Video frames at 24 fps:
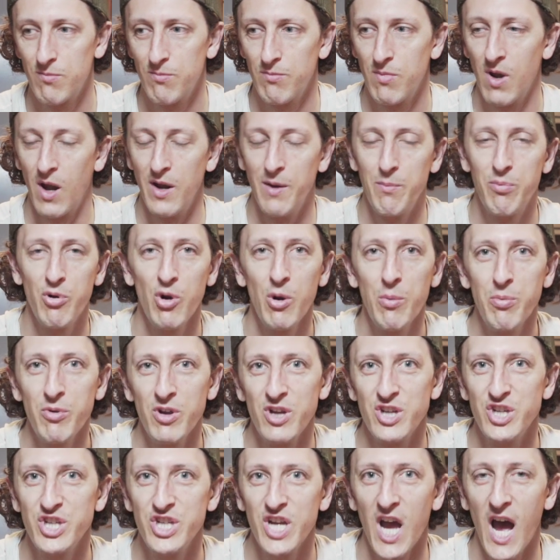an
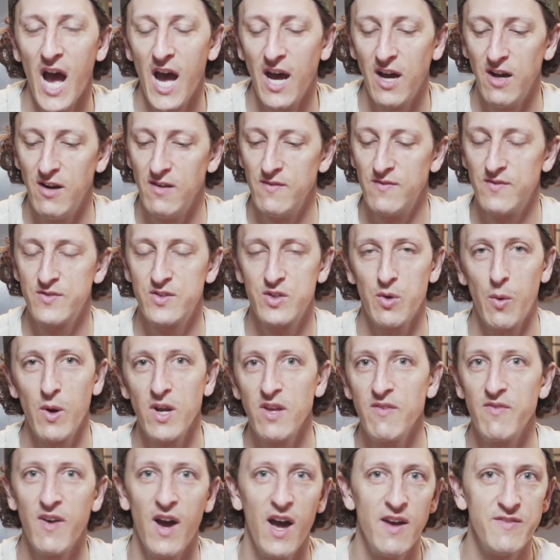appropriate shot of
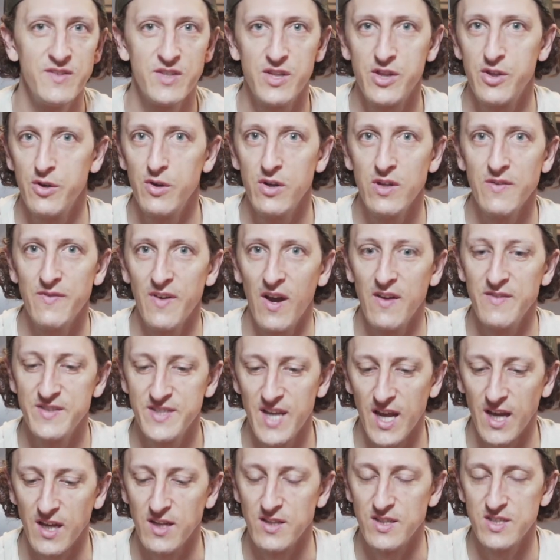25 to 35
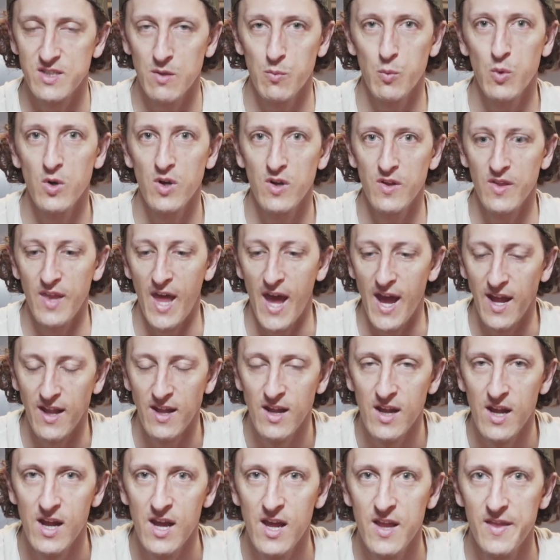seconds, somewhere in that
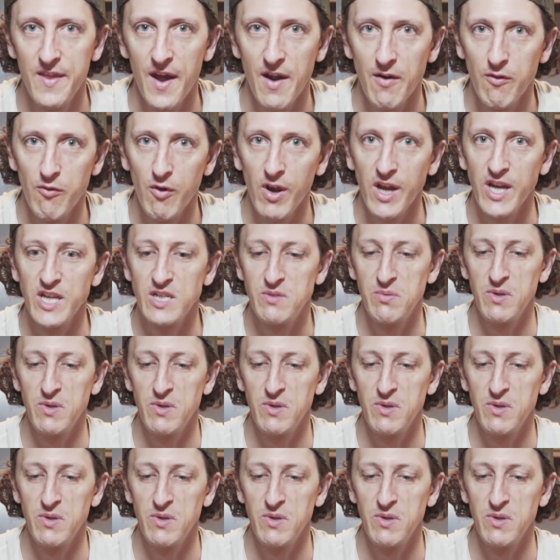range,